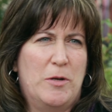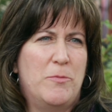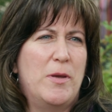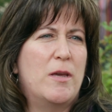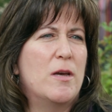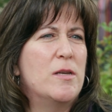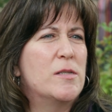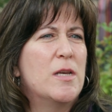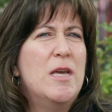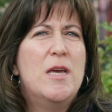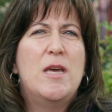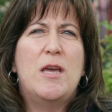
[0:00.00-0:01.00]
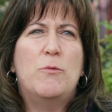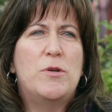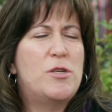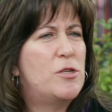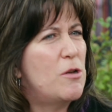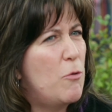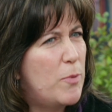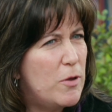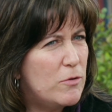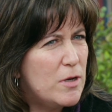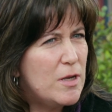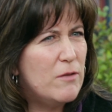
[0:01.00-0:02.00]
because it was so
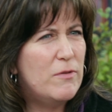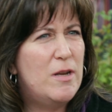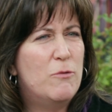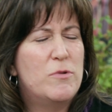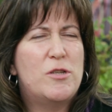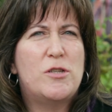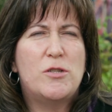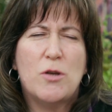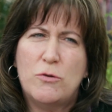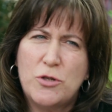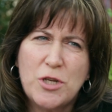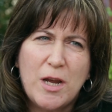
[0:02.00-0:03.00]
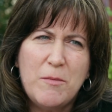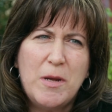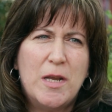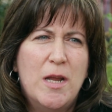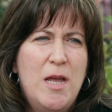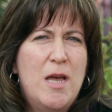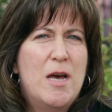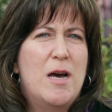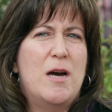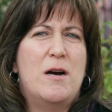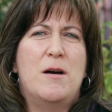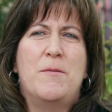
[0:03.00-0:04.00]
punitive and it was so shaming,
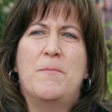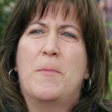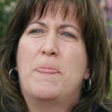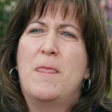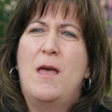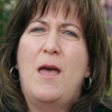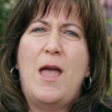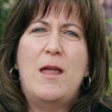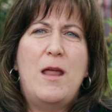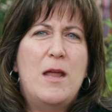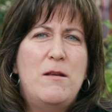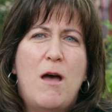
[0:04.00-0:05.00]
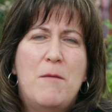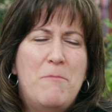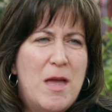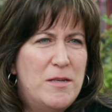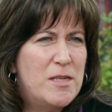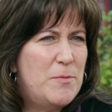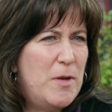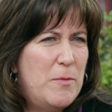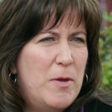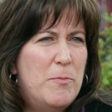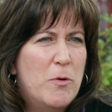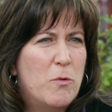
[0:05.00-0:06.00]
and not meant to be.
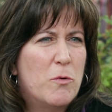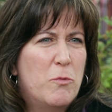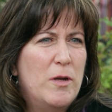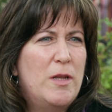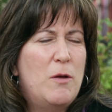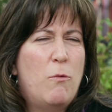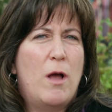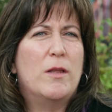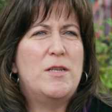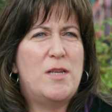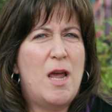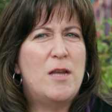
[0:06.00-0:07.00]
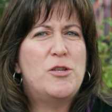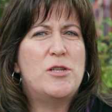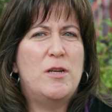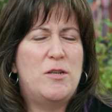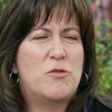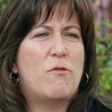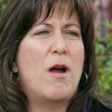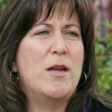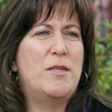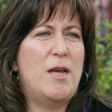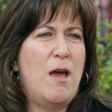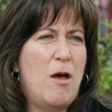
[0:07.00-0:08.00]
People were really well-intentioned in
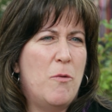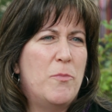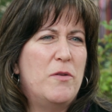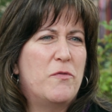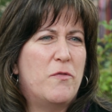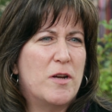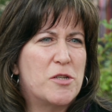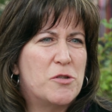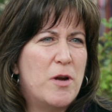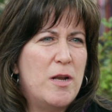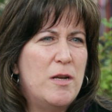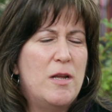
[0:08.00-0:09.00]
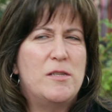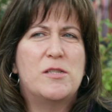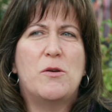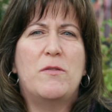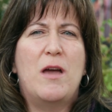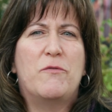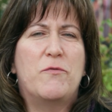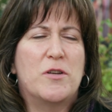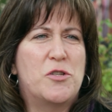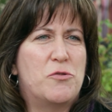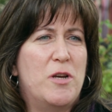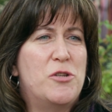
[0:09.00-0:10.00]
trying to help, but frustrated, and so that
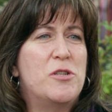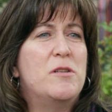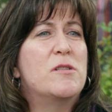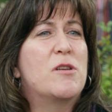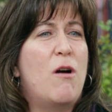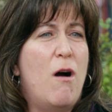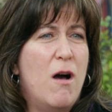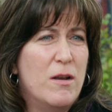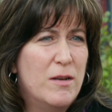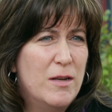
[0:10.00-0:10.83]
frustration is gone.